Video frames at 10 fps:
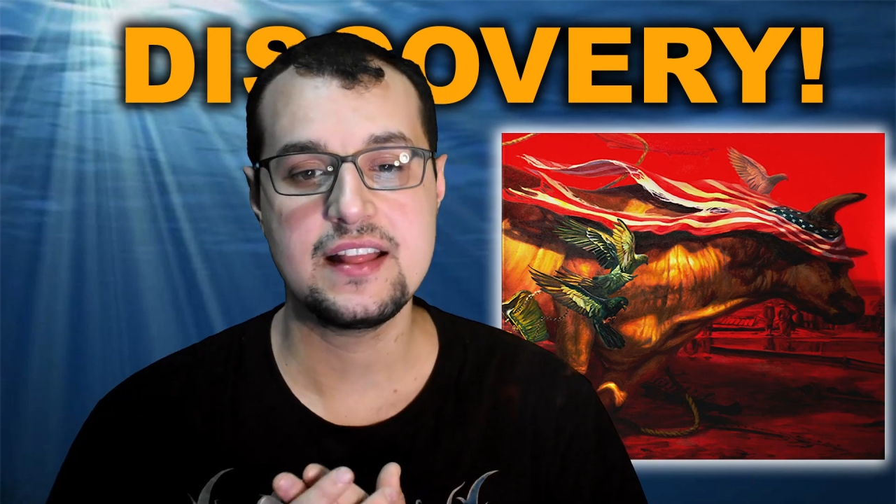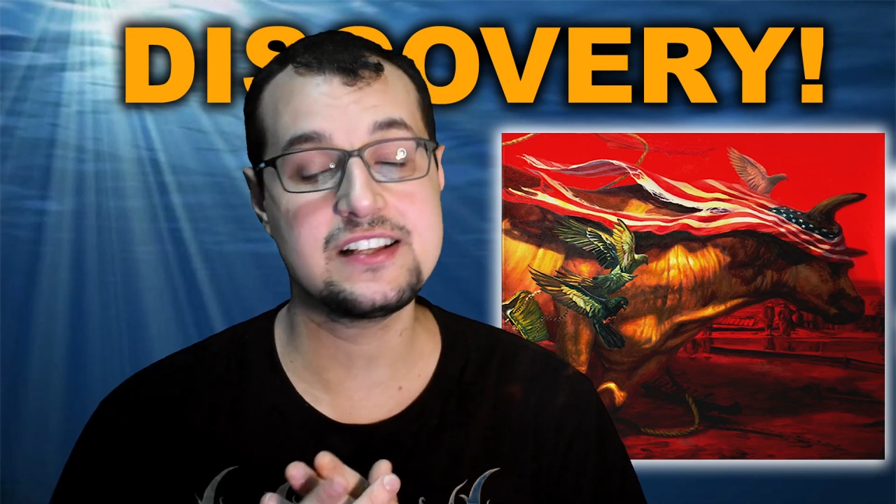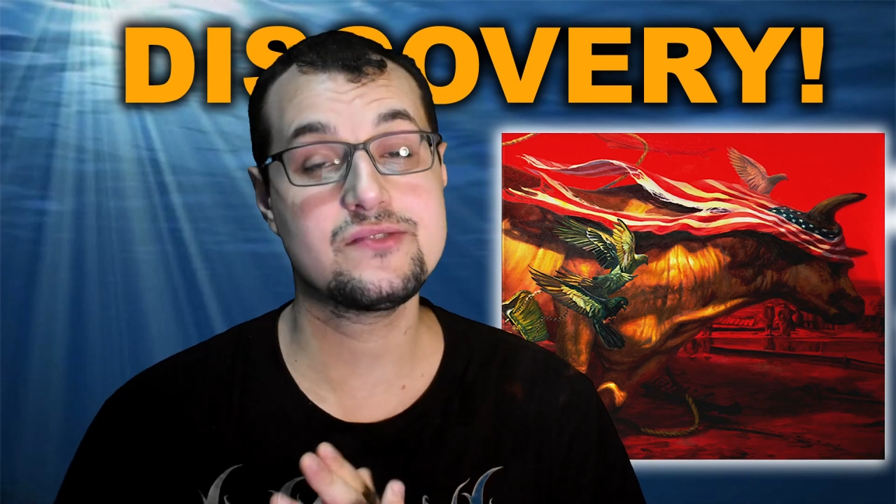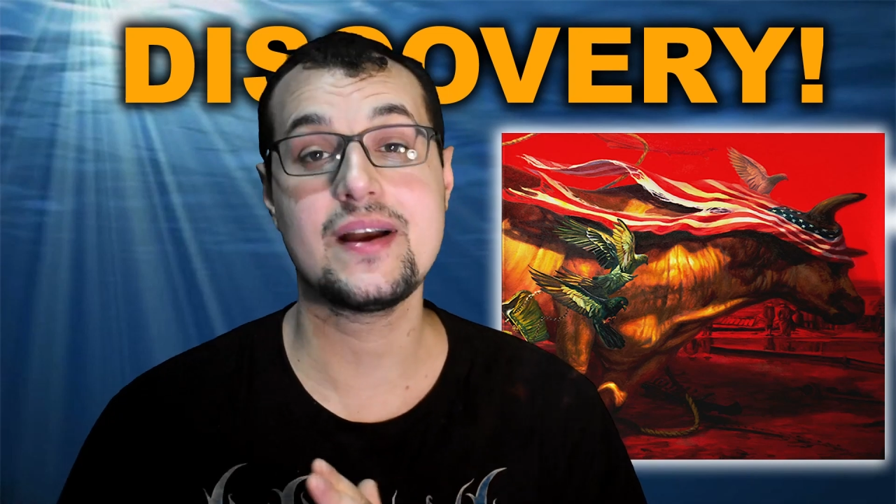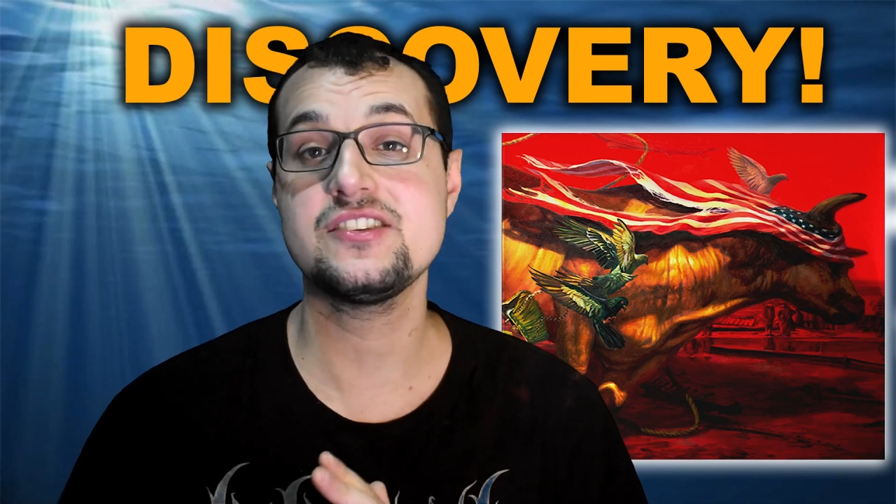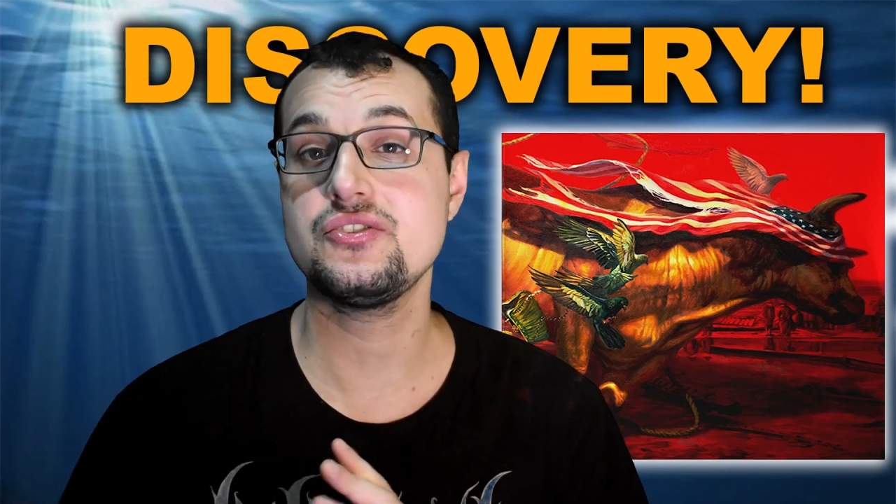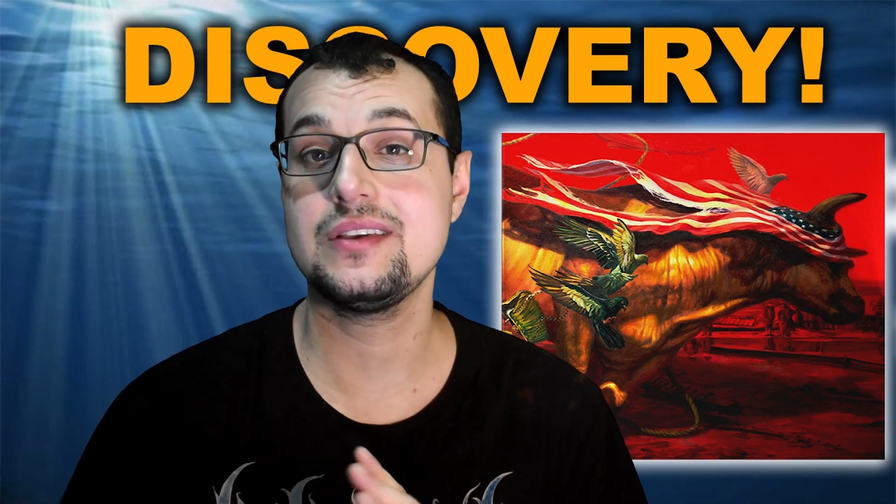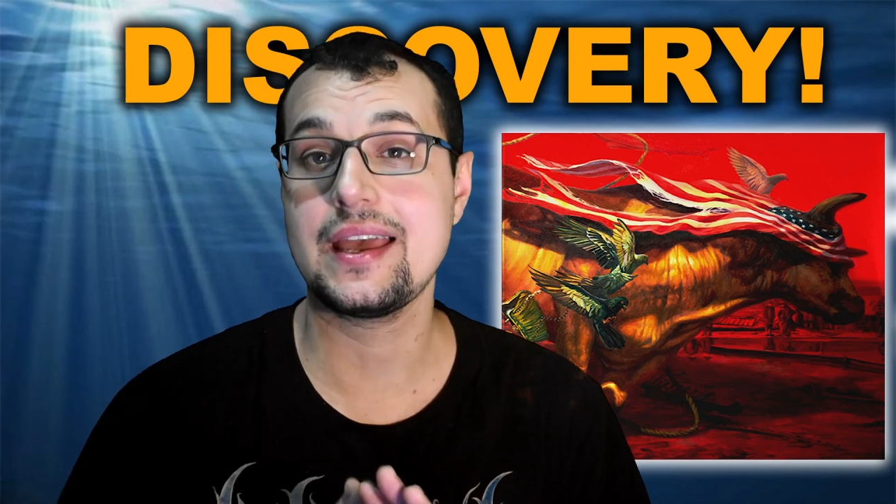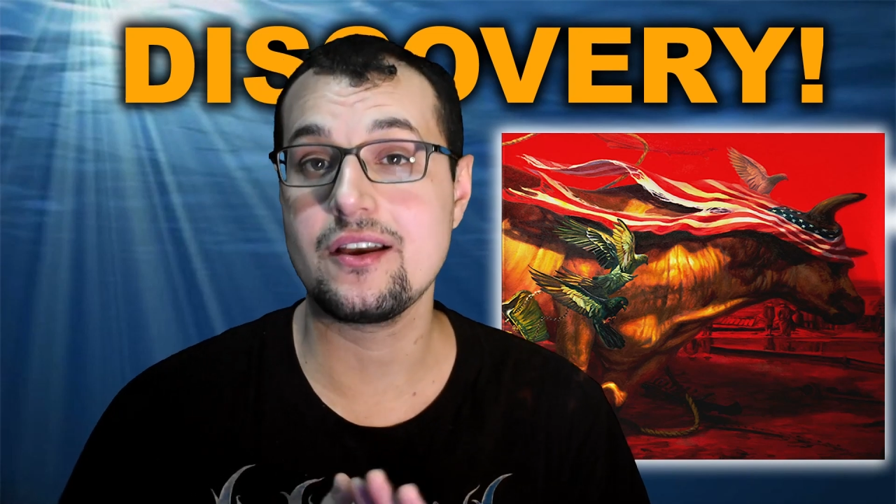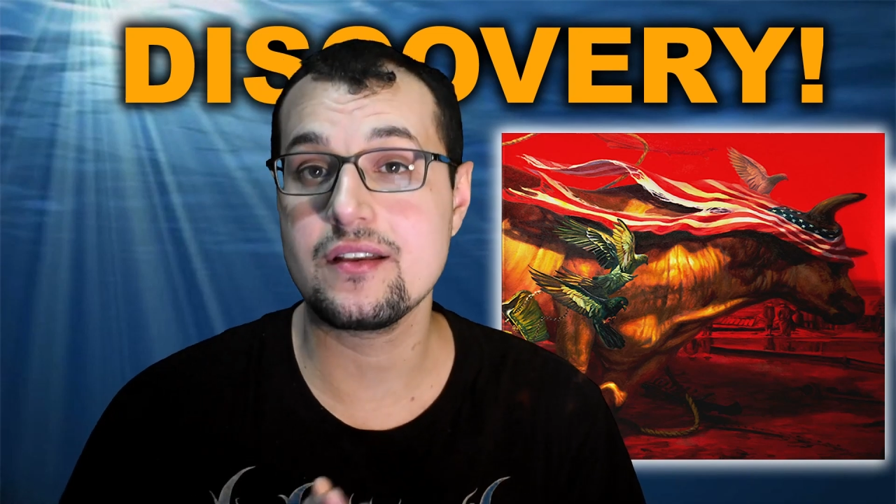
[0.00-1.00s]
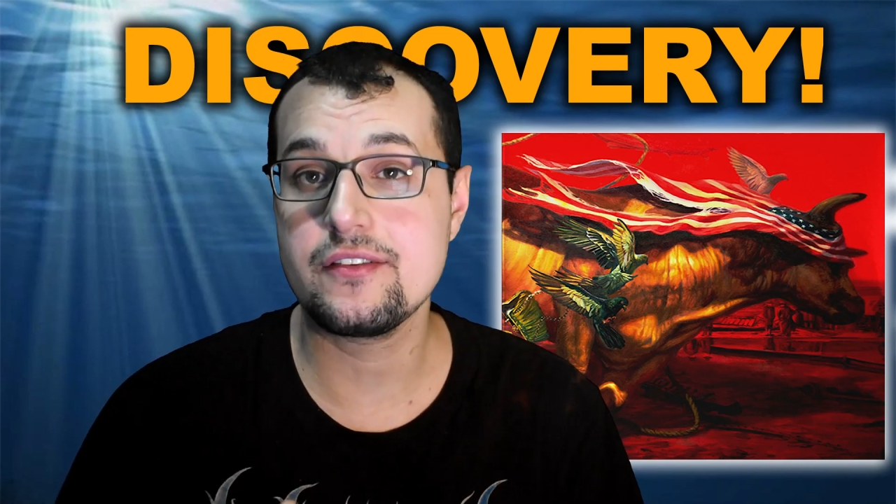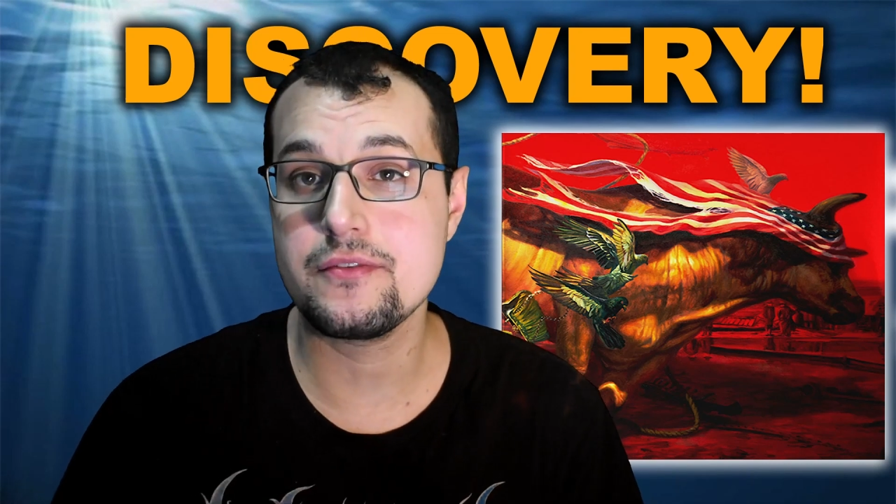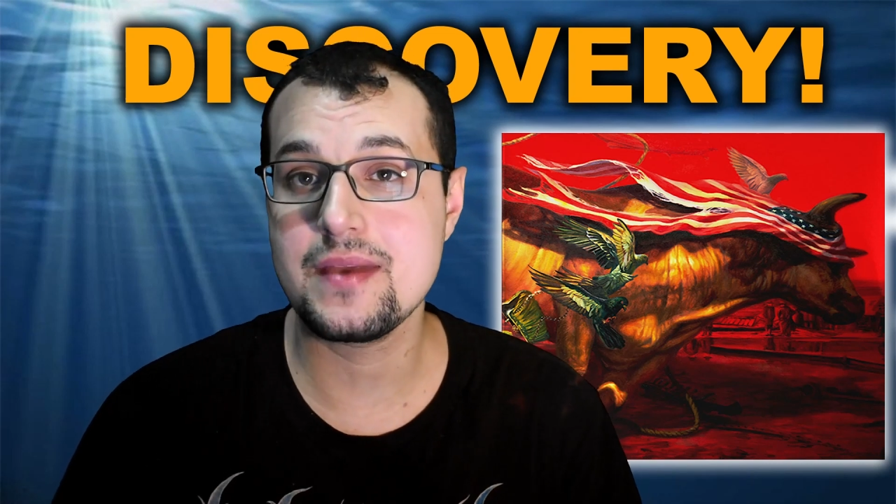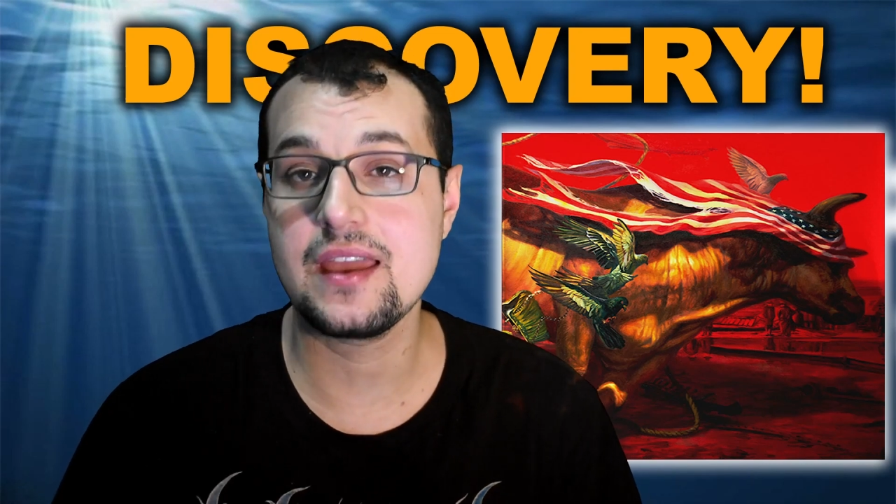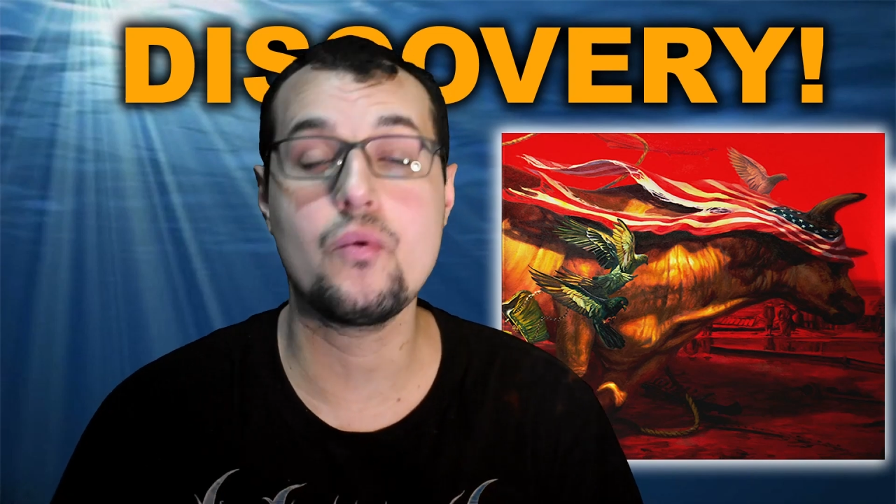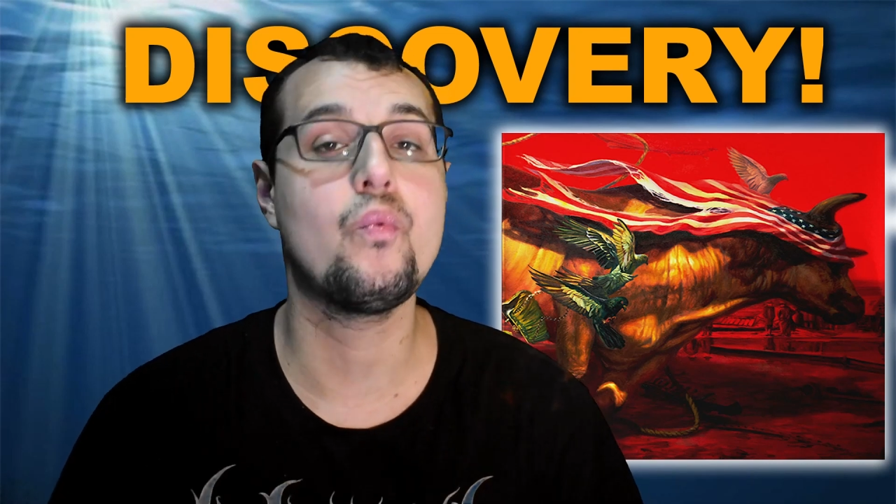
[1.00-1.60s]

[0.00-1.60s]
This is way too chaotic for me,